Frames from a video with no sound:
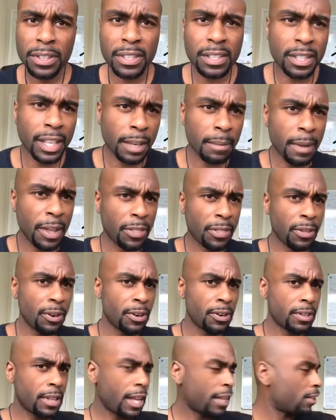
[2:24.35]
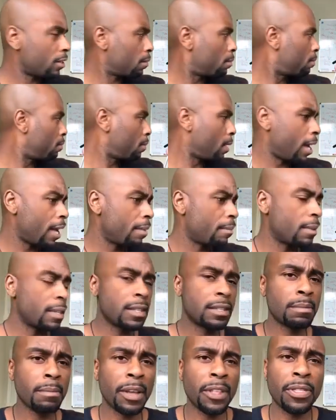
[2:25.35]
this is like my third, actually behind
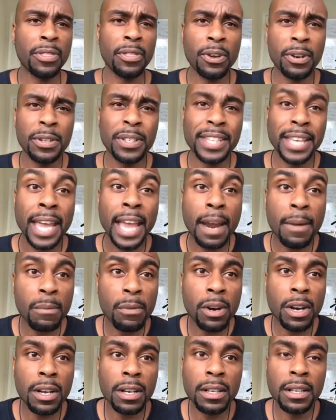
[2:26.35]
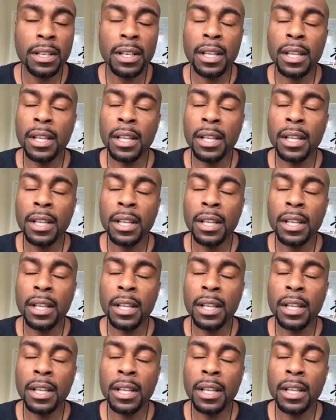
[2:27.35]
me, is my third camera